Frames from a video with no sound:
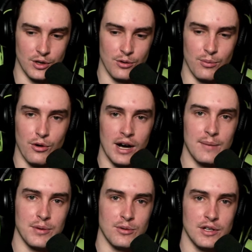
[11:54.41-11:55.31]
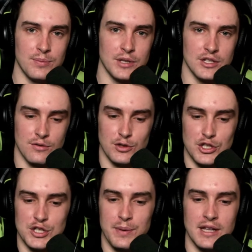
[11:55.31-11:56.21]
we were more happy with, because if we
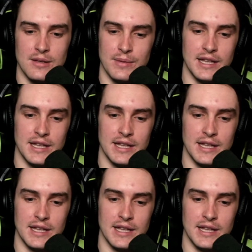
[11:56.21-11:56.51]
just beat them in